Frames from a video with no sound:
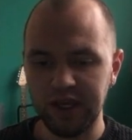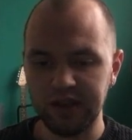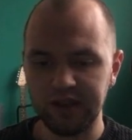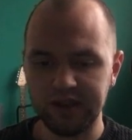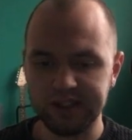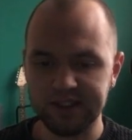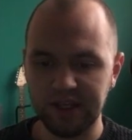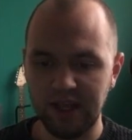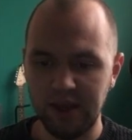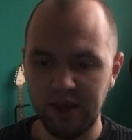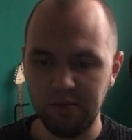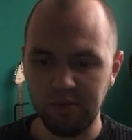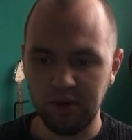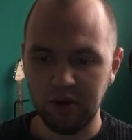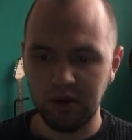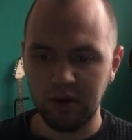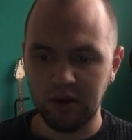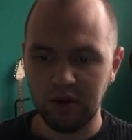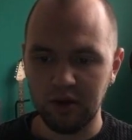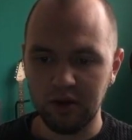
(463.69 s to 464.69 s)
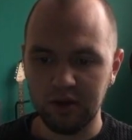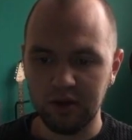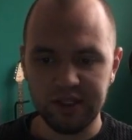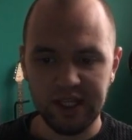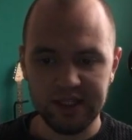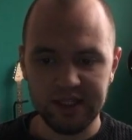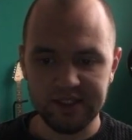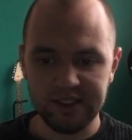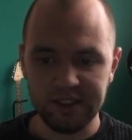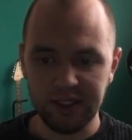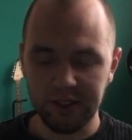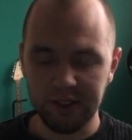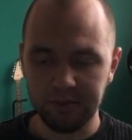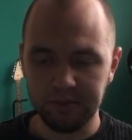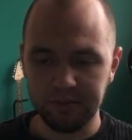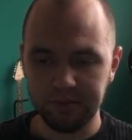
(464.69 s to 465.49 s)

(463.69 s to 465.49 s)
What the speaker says: and the same density.